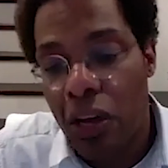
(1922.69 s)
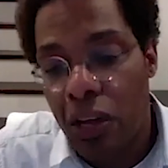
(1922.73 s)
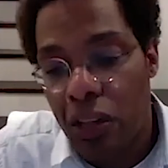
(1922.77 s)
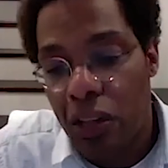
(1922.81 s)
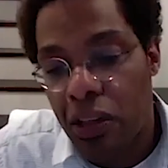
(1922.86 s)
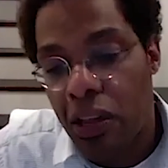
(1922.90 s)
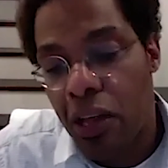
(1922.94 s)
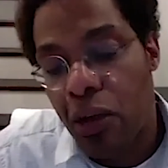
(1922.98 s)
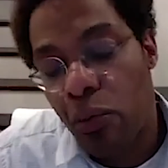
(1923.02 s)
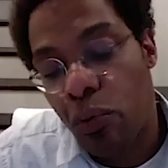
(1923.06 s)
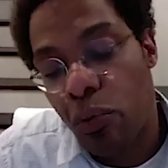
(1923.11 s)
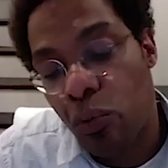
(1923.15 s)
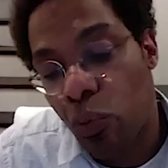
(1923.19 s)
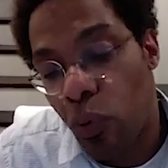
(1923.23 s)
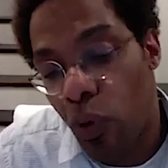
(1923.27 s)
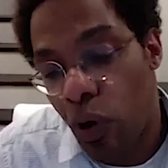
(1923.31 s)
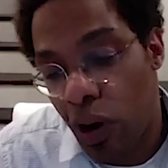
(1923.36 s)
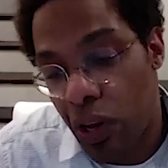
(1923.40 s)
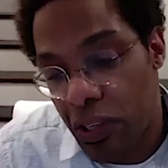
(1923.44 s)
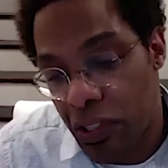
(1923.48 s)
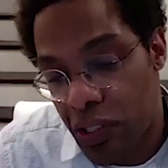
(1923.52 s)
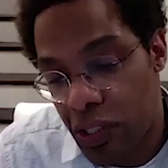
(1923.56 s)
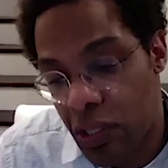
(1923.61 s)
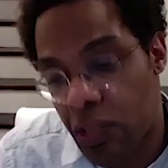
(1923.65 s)
they would
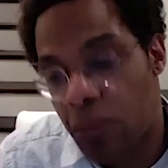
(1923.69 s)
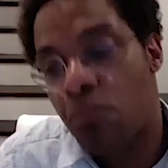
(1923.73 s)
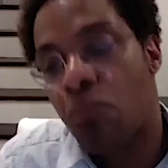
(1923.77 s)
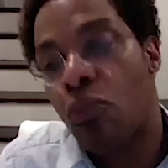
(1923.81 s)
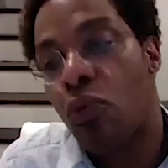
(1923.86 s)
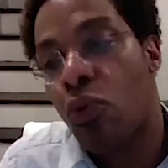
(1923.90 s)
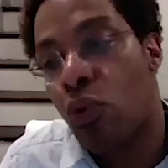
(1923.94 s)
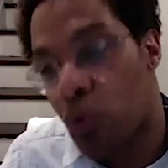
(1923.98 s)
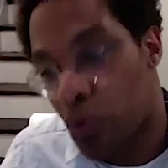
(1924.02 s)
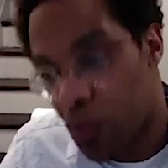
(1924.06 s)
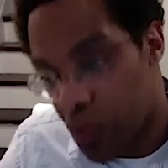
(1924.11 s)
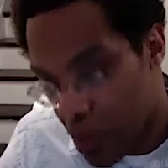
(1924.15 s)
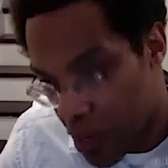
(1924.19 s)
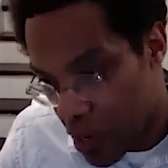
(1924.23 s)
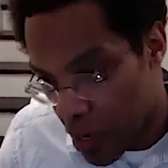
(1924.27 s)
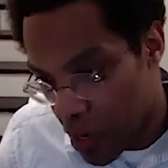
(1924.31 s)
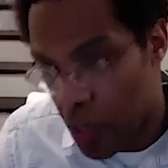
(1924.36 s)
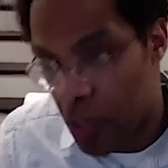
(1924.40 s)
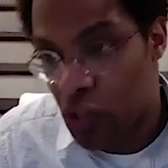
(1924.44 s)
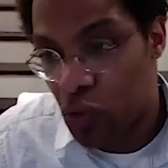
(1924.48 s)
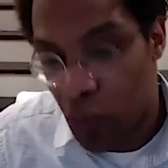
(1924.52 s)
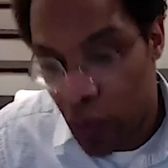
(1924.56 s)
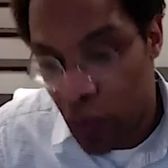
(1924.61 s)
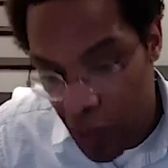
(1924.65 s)
want more than
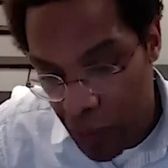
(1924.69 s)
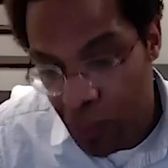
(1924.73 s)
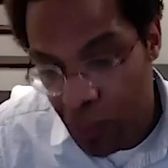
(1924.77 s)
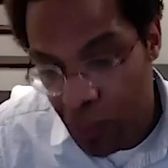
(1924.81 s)
20%.